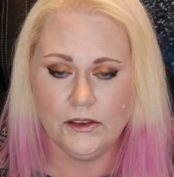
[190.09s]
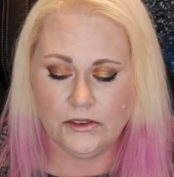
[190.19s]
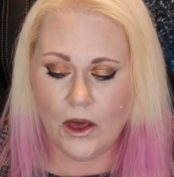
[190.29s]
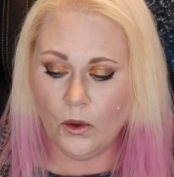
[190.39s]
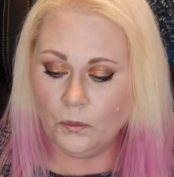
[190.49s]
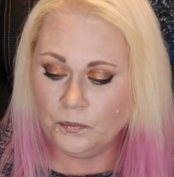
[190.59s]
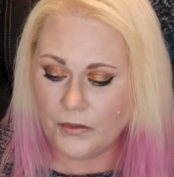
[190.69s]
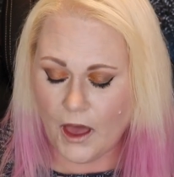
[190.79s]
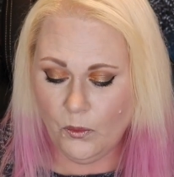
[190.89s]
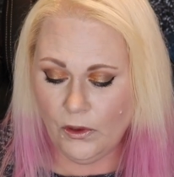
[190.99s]
So
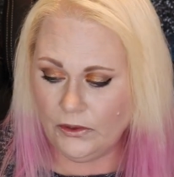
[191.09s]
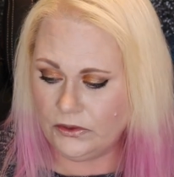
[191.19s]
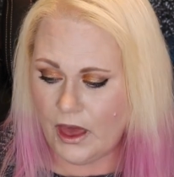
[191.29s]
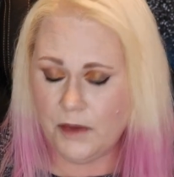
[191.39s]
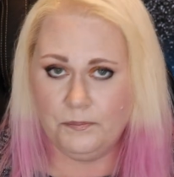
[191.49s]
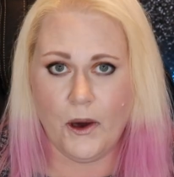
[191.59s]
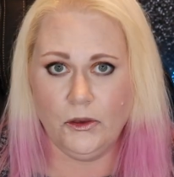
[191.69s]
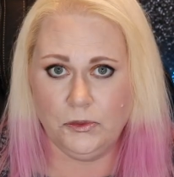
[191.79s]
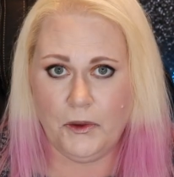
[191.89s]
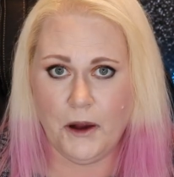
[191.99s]
I will say
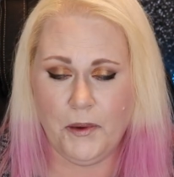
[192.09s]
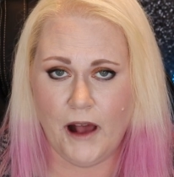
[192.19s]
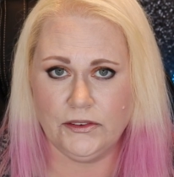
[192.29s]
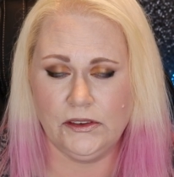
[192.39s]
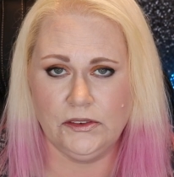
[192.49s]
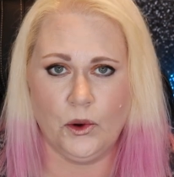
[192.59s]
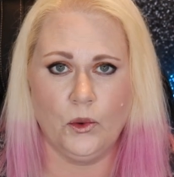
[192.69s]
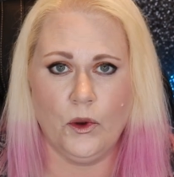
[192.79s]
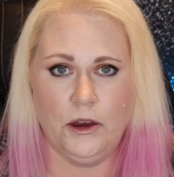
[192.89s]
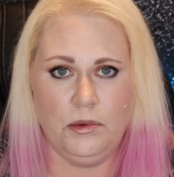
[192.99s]
both spirit boxes
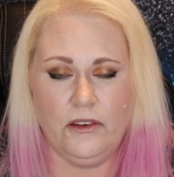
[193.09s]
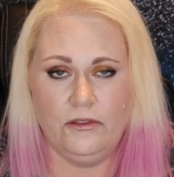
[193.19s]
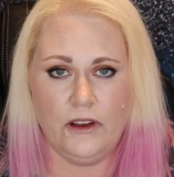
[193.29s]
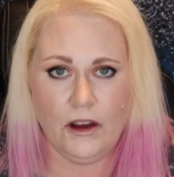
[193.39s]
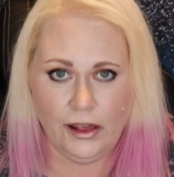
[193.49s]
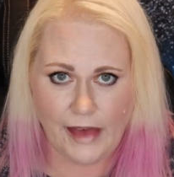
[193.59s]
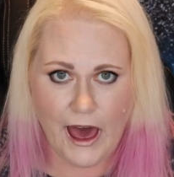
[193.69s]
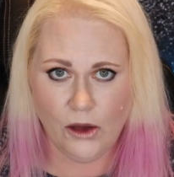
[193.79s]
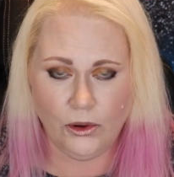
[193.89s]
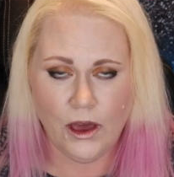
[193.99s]
are going to be very
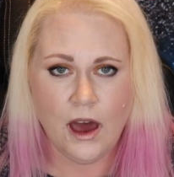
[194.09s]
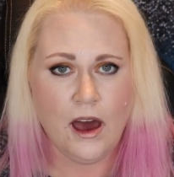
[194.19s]
loud.